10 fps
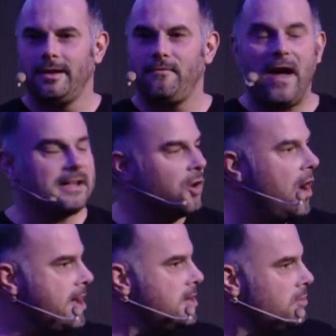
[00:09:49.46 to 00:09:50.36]
In fact,
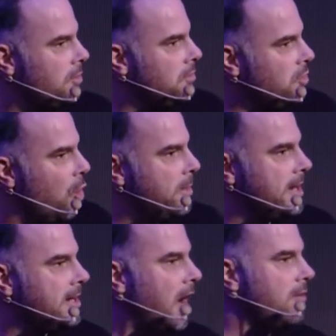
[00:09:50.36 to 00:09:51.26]
I
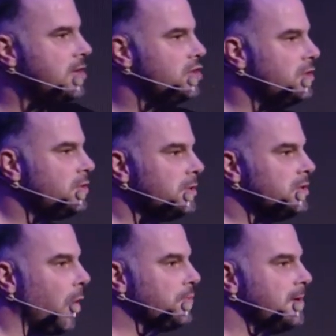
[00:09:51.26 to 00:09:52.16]
normally encourage you to
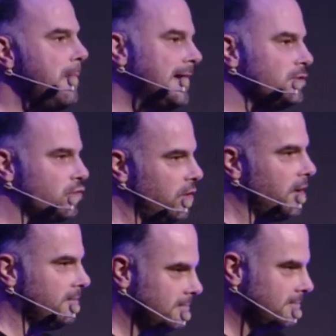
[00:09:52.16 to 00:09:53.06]
adopt a
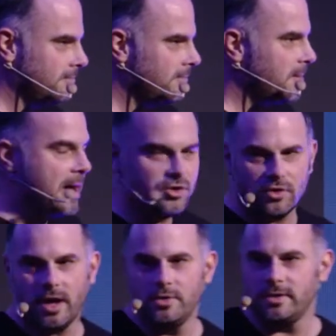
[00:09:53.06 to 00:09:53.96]
mantra. The
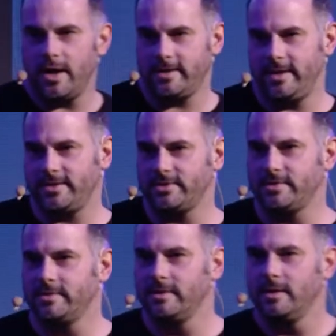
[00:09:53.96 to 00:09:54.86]
mantra goes like this.